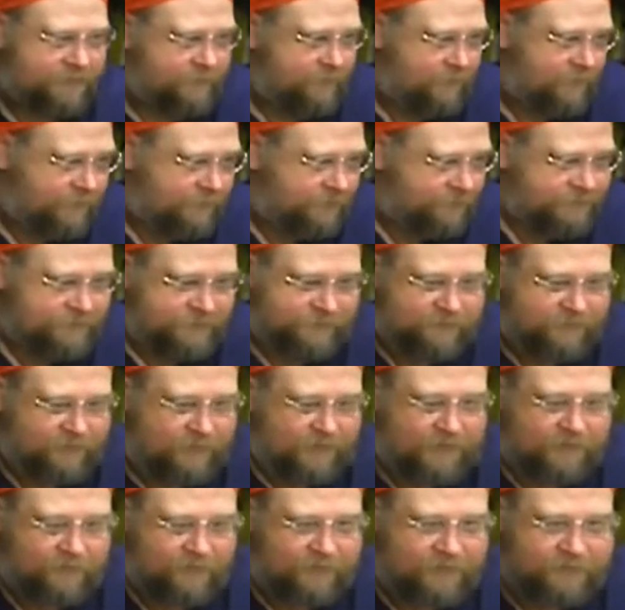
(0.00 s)
I suppose. There's
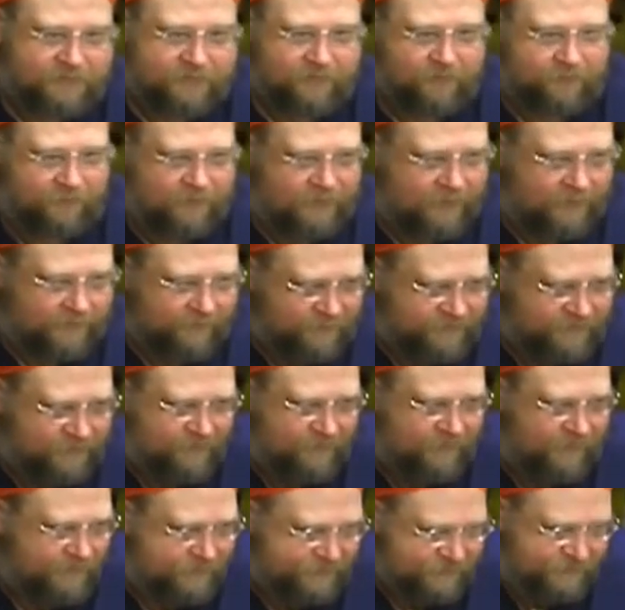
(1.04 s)
probably ways you can rig up
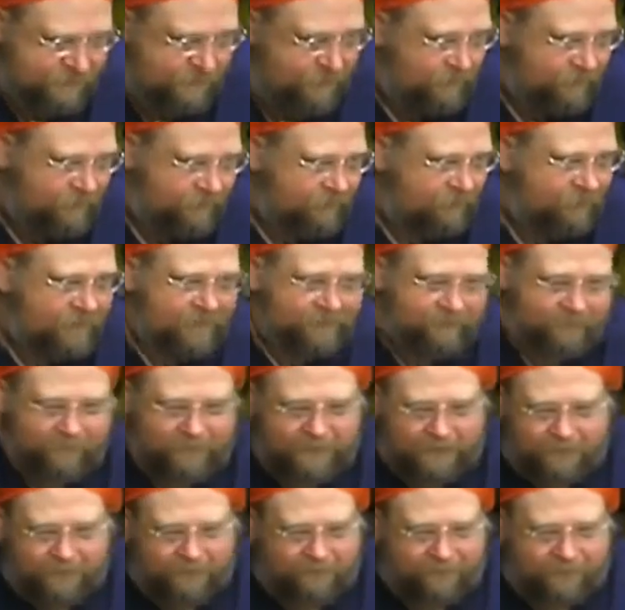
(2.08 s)
something on a stove or whatever,
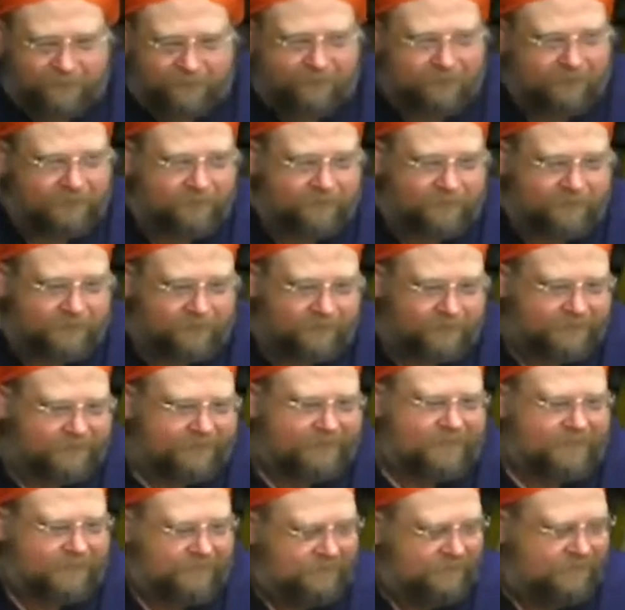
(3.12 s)
but I don't know if I'd recommend it.
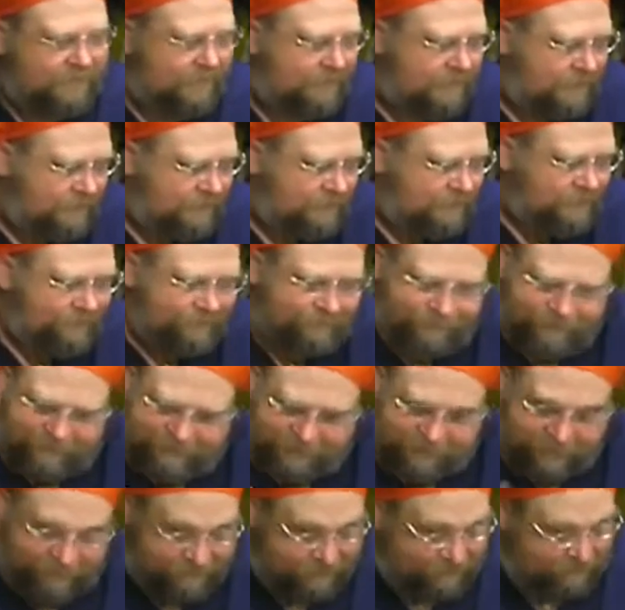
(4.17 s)

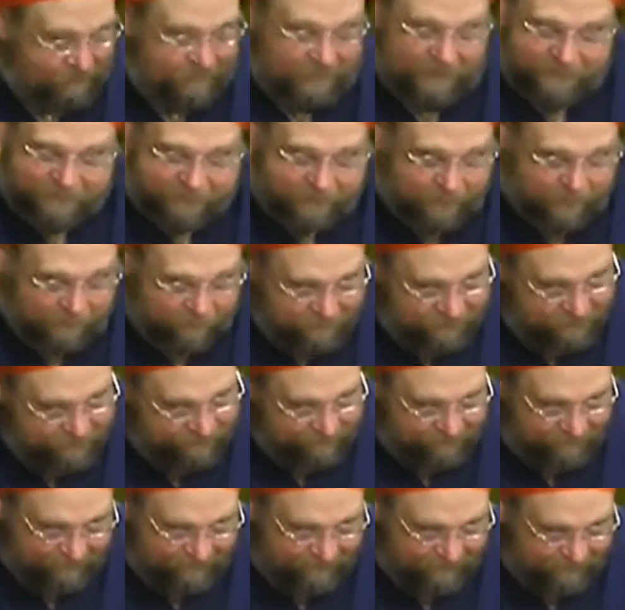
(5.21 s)
Gives off a lot of smoke
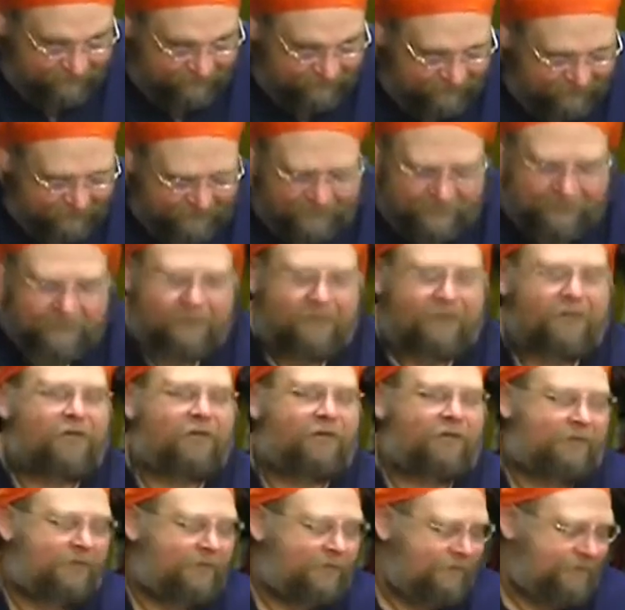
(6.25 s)

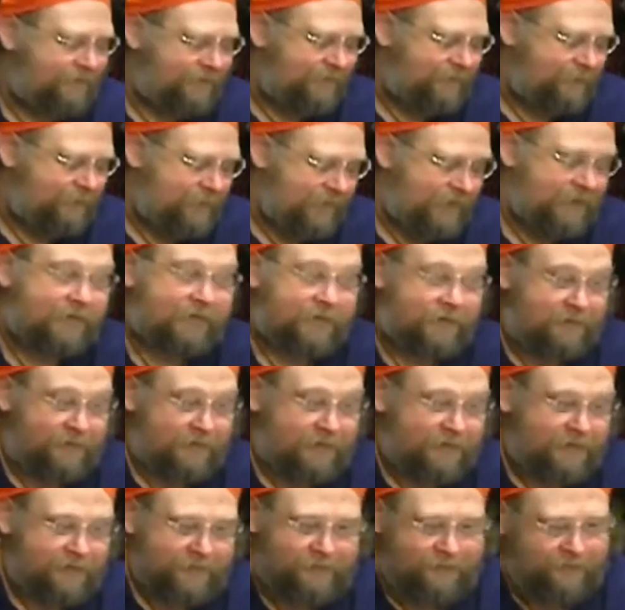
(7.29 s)
in a big
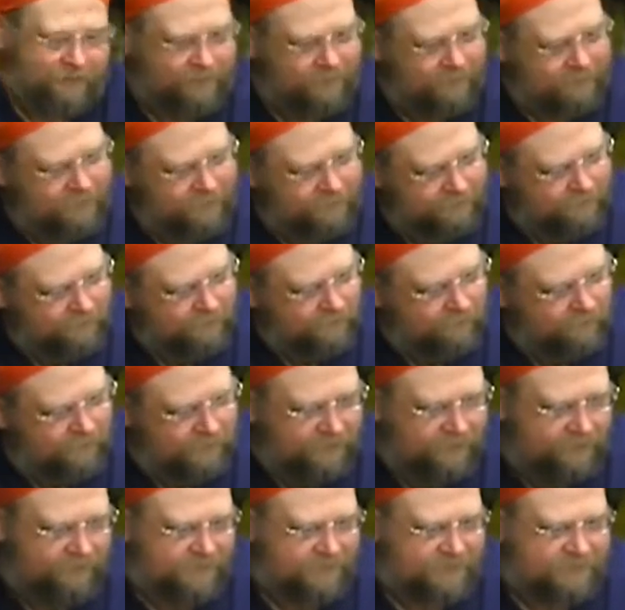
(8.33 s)
hurry.
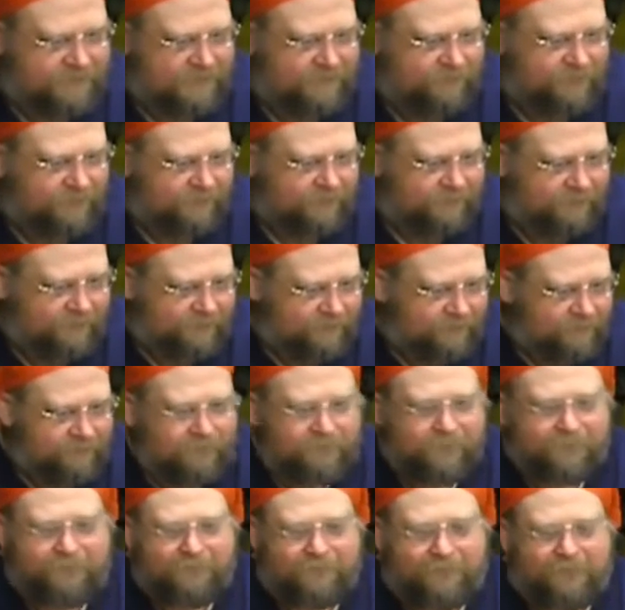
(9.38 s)
One of the things I will
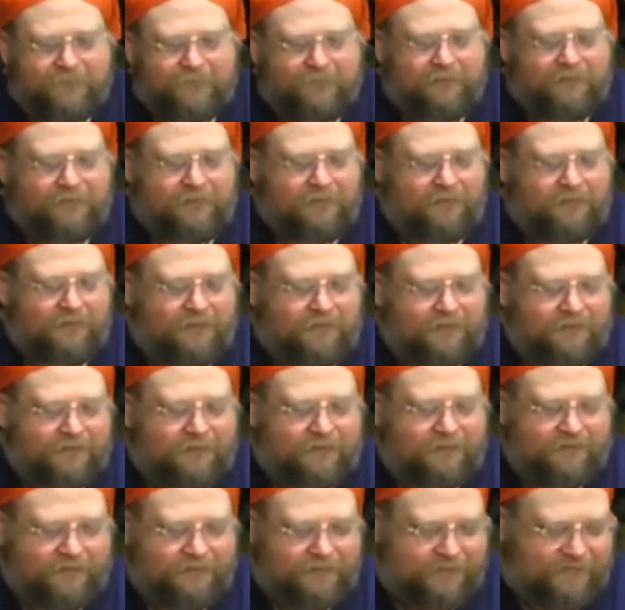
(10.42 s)
do
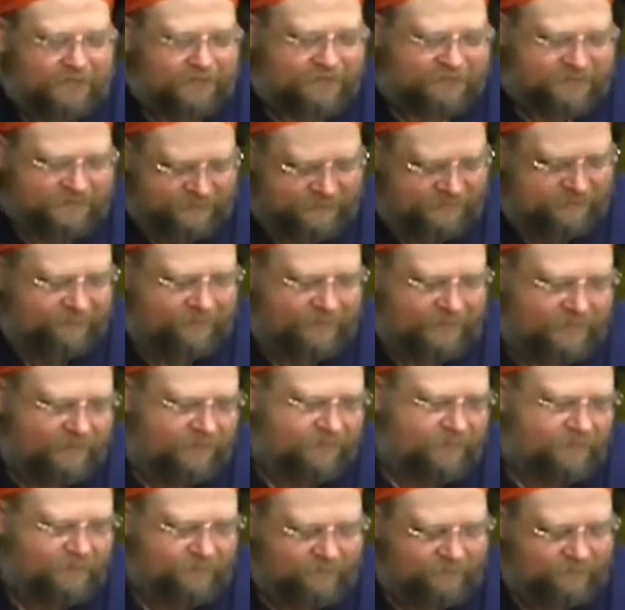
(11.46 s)
is if
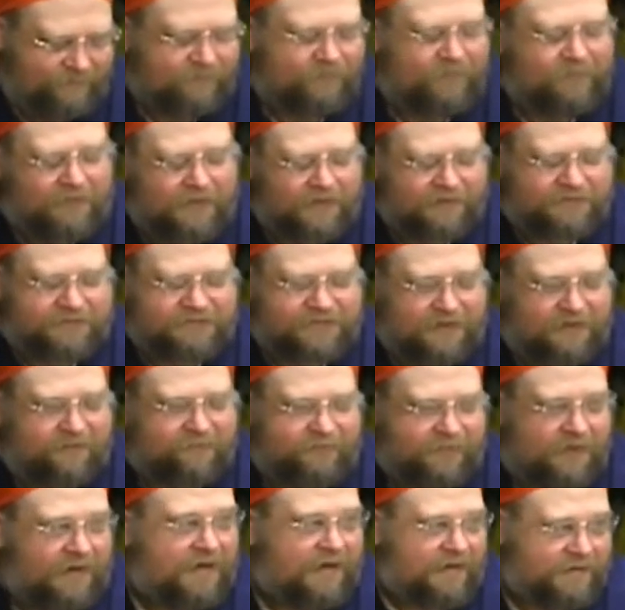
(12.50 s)
I
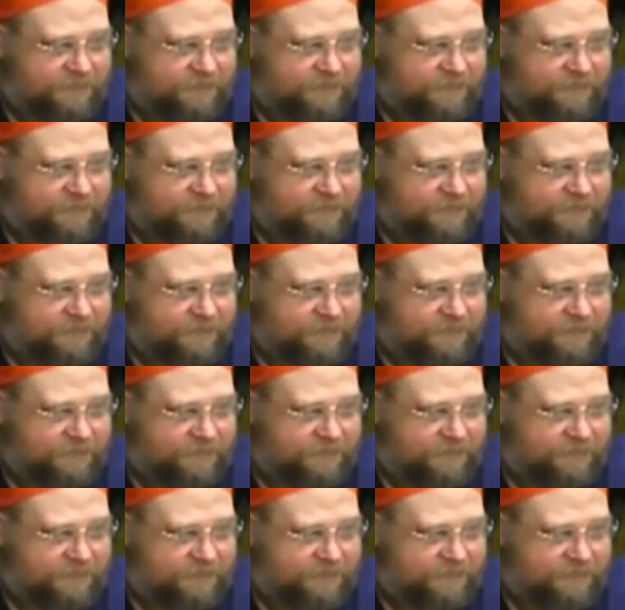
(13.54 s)
save the